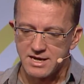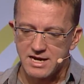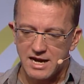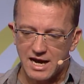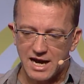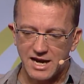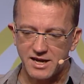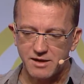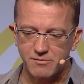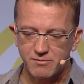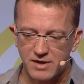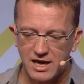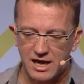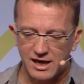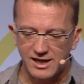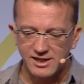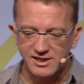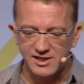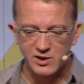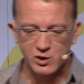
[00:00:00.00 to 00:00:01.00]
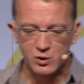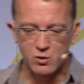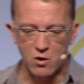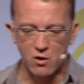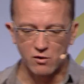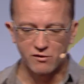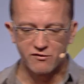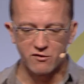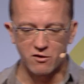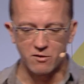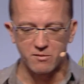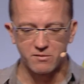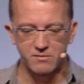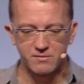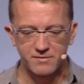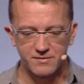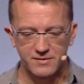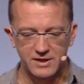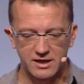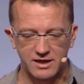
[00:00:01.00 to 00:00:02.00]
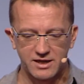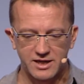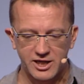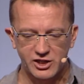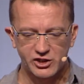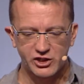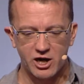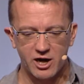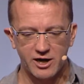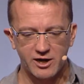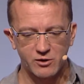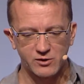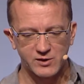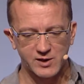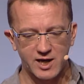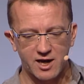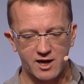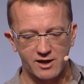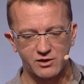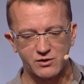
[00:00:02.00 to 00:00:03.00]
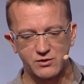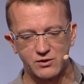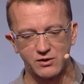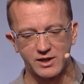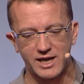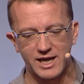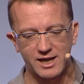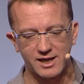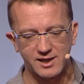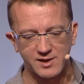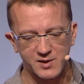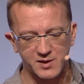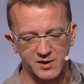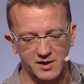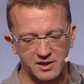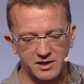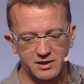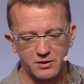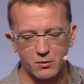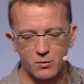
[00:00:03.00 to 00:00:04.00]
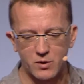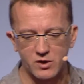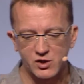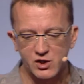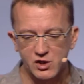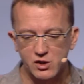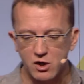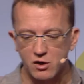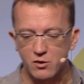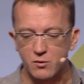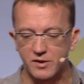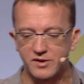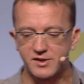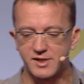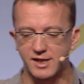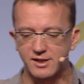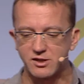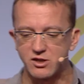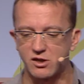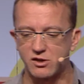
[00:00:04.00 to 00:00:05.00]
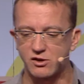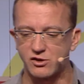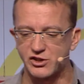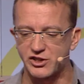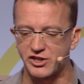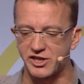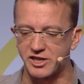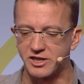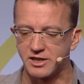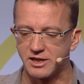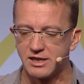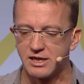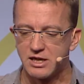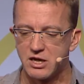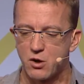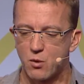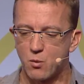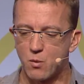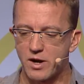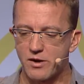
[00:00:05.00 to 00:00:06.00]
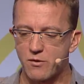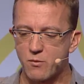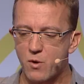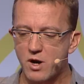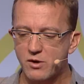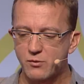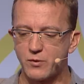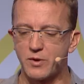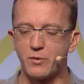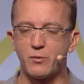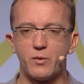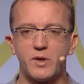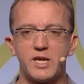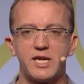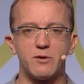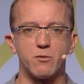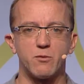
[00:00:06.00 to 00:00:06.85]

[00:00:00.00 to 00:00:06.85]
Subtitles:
And I like this quote from Hitchhiker's Guide to the Galaxy. We're stuck with technology when what we really